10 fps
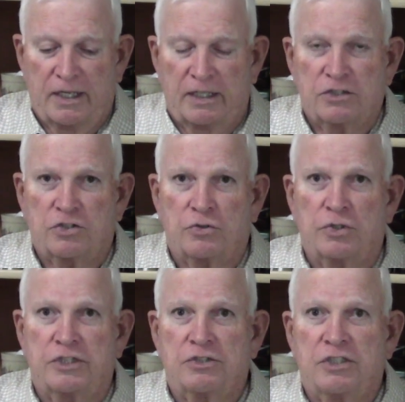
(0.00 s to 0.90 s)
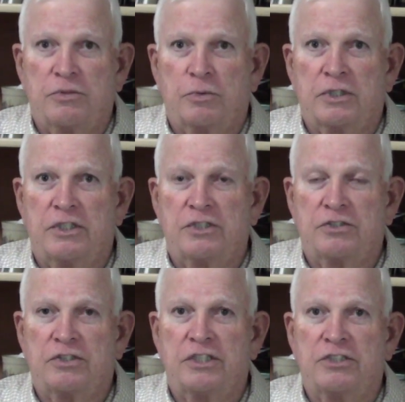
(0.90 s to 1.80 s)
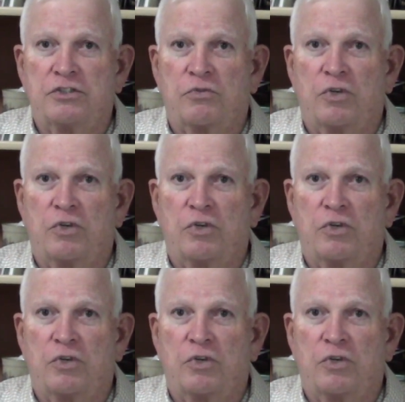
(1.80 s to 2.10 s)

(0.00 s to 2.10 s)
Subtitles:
So let's see what these cities of